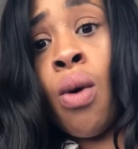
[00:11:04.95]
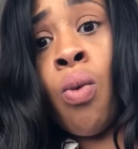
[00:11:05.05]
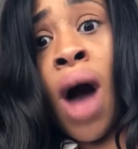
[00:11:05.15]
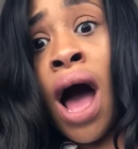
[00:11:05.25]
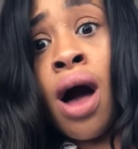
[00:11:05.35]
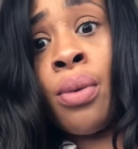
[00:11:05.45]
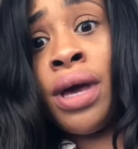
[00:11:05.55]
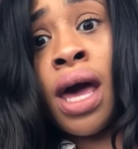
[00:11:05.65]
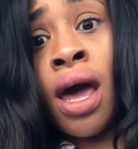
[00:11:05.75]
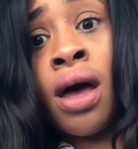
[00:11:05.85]
why are
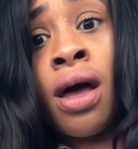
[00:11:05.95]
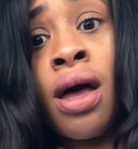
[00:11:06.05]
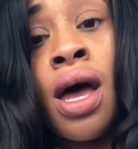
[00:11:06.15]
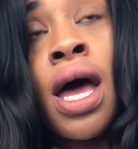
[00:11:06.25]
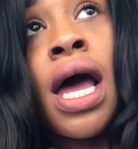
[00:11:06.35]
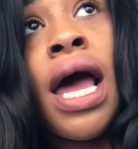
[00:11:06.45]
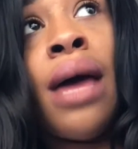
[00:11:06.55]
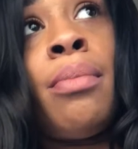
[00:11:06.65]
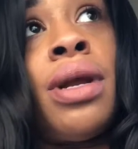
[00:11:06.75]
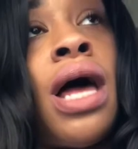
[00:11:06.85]
we here?
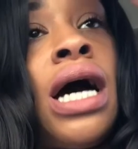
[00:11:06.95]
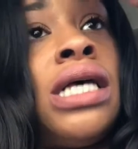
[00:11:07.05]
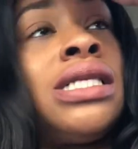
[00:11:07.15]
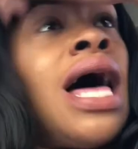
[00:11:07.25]
And Blanca's